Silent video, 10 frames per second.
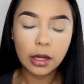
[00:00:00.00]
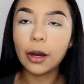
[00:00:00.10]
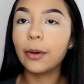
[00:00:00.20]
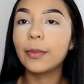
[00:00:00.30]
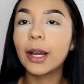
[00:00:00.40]

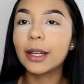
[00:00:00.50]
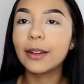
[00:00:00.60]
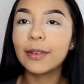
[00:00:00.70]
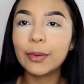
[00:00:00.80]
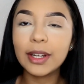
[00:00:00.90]
oh, I
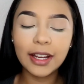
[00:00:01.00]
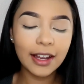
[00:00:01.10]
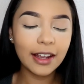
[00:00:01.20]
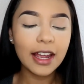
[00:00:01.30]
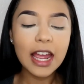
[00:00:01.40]
couldn't even read,
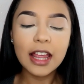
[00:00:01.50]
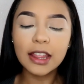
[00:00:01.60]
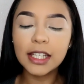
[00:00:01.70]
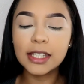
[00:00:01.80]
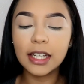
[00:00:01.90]

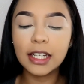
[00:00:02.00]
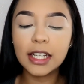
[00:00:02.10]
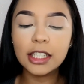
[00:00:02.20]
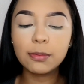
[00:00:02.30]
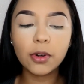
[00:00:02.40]
the
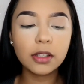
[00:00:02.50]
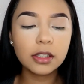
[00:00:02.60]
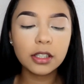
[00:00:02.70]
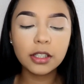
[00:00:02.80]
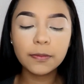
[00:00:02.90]
SUNKISSED
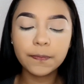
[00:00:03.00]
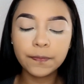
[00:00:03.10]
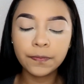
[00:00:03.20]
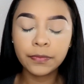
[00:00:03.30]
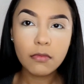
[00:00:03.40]
bronzer.
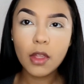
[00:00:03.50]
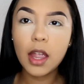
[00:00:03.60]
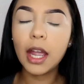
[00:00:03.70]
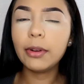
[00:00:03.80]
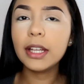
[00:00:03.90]

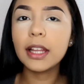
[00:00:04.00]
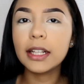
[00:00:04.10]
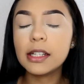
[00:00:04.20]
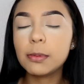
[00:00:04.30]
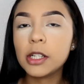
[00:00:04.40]
I really
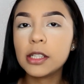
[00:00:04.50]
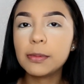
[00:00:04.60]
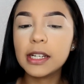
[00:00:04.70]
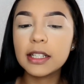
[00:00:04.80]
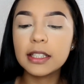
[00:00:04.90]
like this
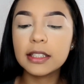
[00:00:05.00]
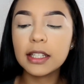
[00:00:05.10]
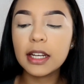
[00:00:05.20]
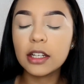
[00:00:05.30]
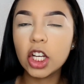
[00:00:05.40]
bronzer because
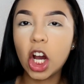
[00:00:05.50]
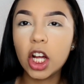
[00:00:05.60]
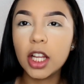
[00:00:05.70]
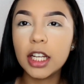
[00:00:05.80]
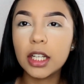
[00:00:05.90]
it's like
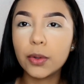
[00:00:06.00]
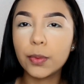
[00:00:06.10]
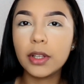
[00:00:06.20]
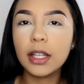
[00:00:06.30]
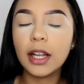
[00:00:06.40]
not like a
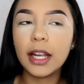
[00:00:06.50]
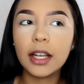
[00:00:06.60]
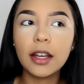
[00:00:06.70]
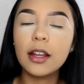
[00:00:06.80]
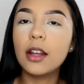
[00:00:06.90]
really
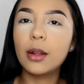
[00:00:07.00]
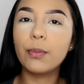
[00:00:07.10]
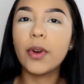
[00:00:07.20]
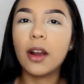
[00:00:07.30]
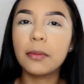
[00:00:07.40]
like
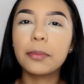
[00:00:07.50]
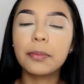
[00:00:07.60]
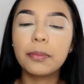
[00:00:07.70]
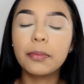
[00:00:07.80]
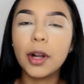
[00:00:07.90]
brown,
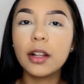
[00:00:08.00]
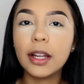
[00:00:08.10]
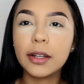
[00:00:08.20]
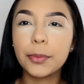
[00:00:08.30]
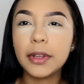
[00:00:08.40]
or
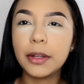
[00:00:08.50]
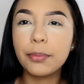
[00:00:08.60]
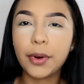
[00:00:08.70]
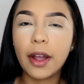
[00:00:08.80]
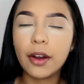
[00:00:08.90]
like a really
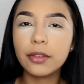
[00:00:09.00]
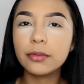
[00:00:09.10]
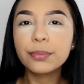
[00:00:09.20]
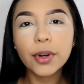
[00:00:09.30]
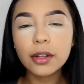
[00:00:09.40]

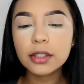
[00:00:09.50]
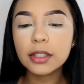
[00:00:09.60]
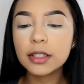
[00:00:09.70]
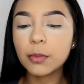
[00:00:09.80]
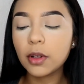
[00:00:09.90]
brown bronzer.
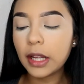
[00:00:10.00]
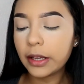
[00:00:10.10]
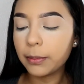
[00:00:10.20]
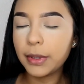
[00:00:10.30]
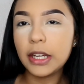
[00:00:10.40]
It's more
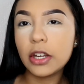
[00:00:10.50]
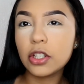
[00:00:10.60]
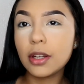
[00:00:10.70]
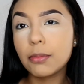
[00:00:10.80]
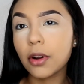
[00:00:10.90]
like a
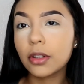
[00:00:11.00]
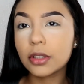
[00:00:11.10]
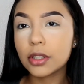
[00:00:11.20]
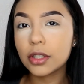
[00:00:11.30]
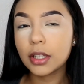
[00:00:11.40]
peachy
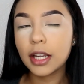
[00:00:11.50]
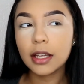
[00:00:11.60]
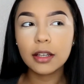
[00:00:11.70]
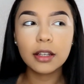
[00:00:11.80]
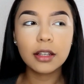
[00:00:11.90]
bronzer, like,